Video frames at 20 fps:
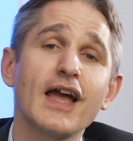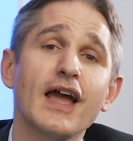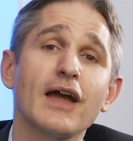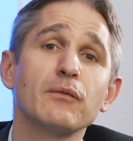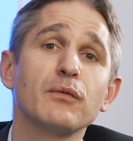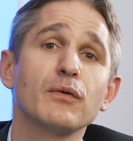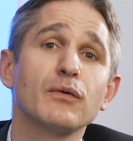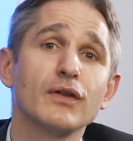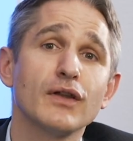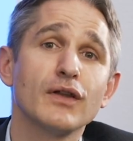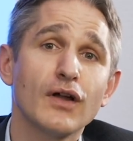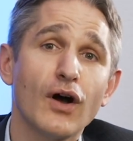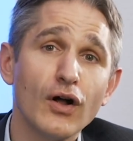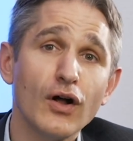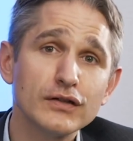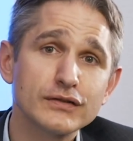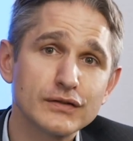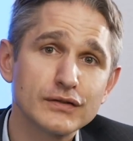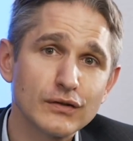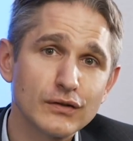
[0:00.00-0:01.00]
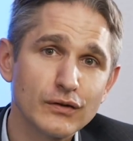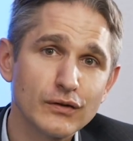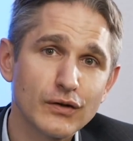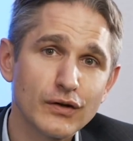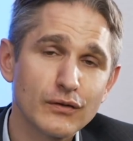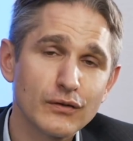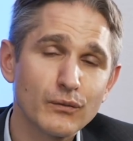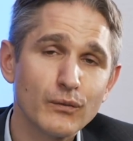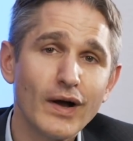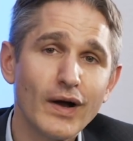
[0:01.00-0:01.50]
and we will also
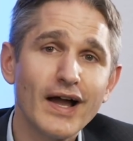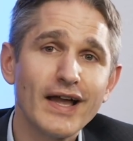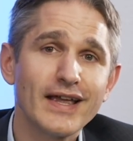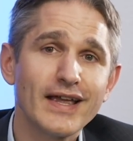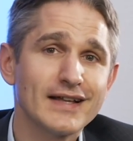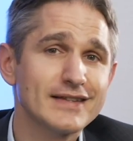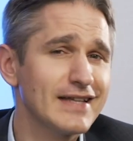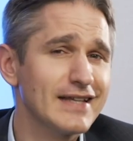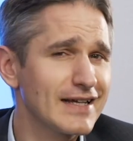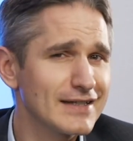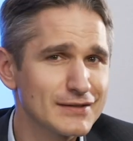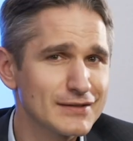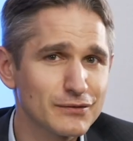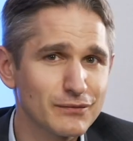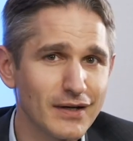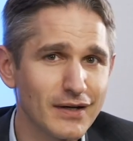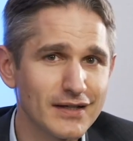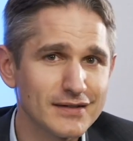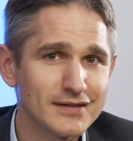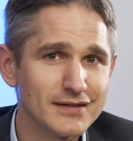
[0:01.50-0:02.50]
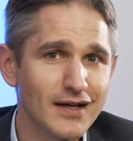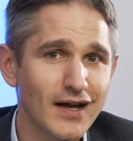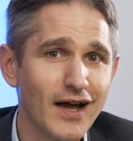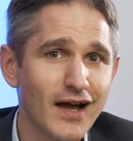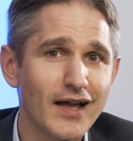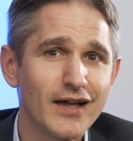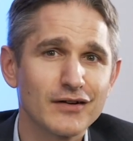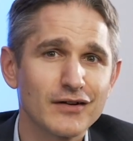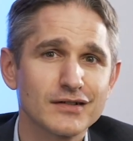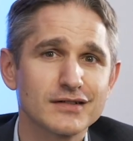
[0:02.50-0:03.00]
learn why a tax advisor
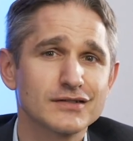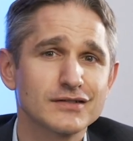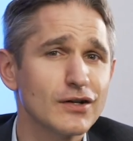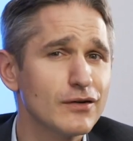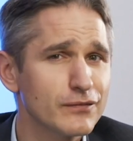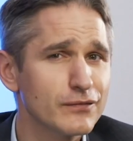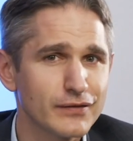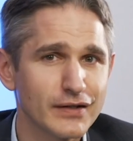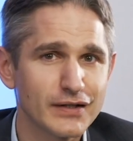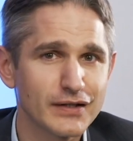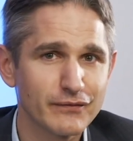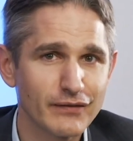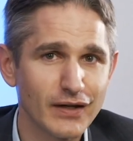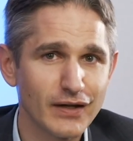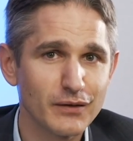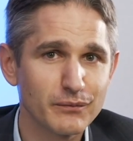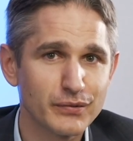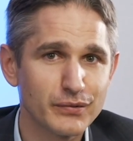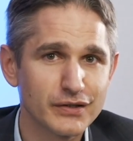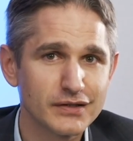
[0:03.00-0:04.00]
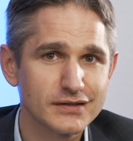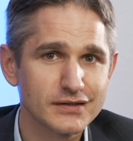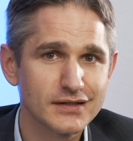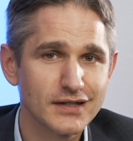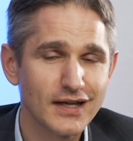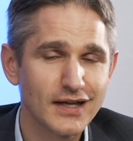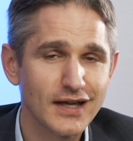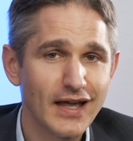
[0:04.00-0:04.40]
hires software developers